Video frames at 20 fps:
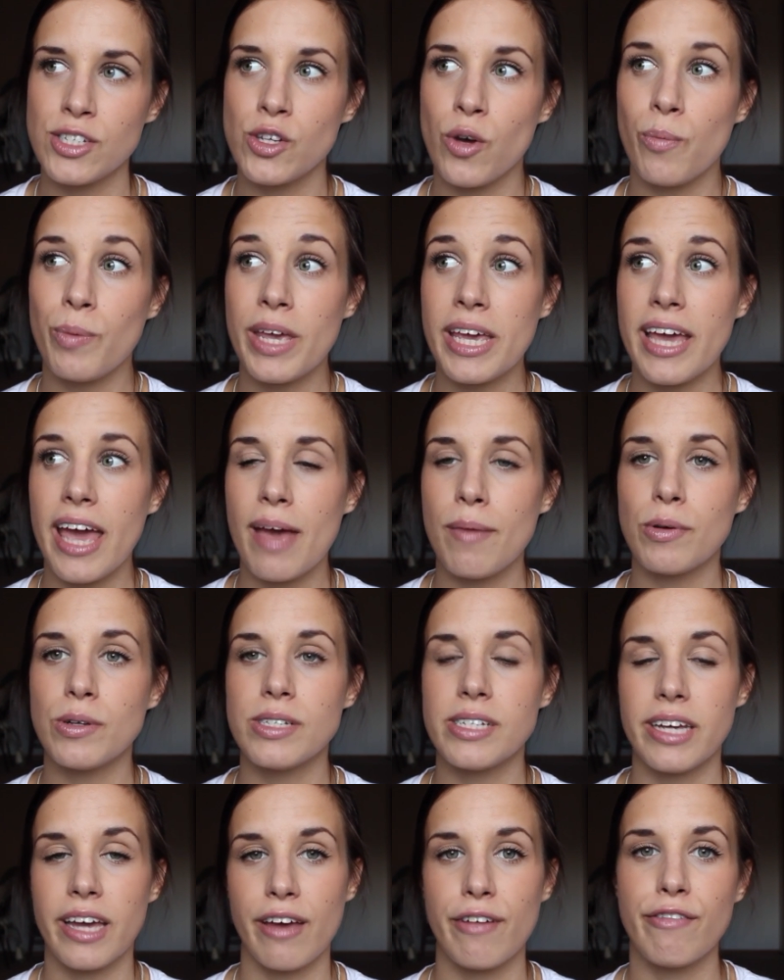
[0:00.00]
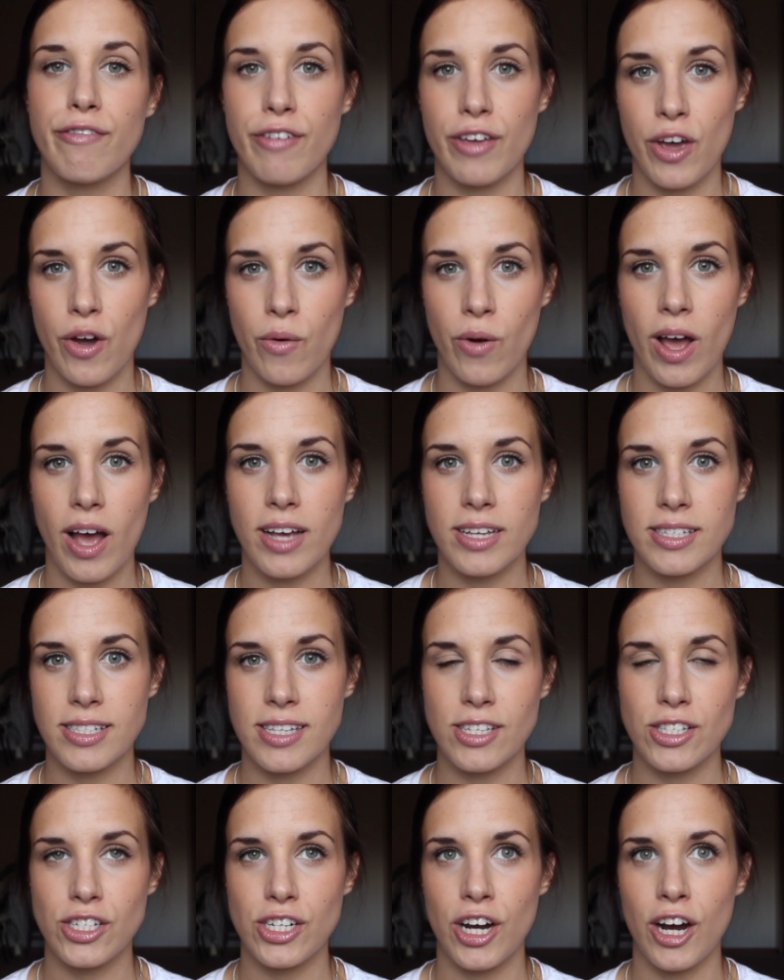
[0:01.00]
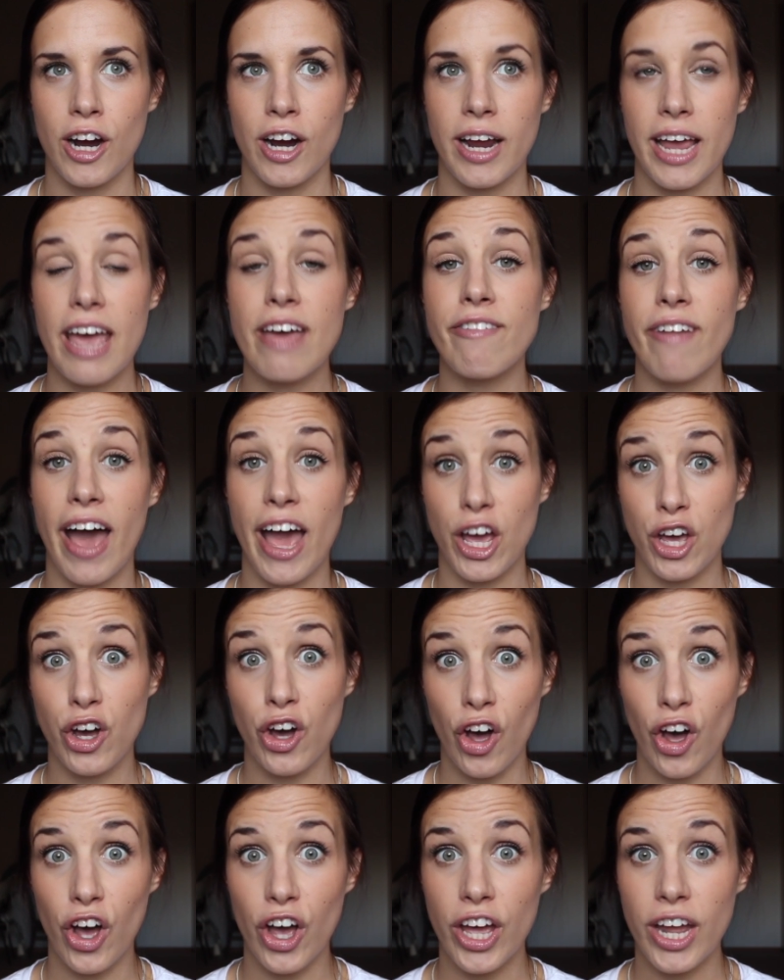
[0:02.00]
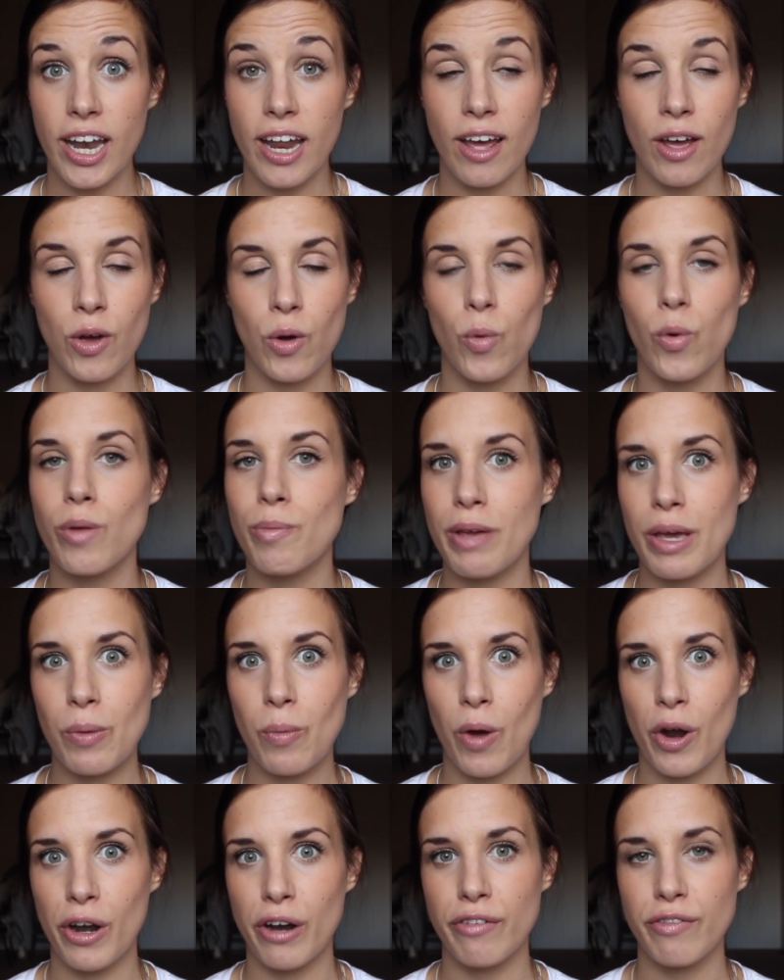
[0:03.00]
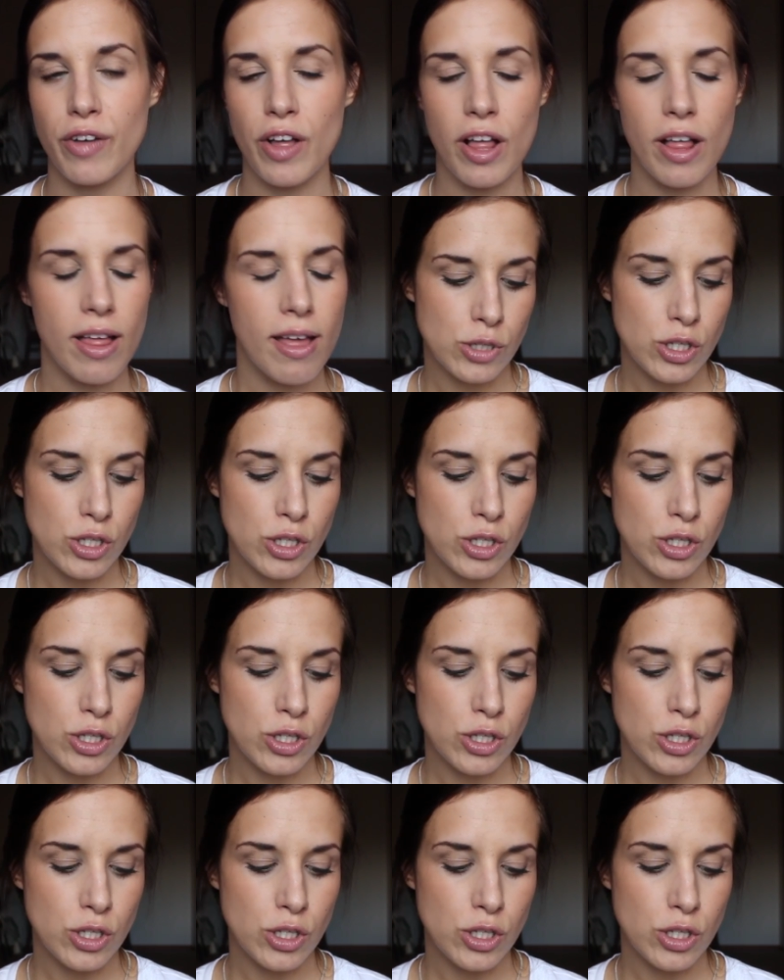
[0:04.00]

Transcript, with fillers: So being able to give Fiona a sister, if I could, would be wonderful.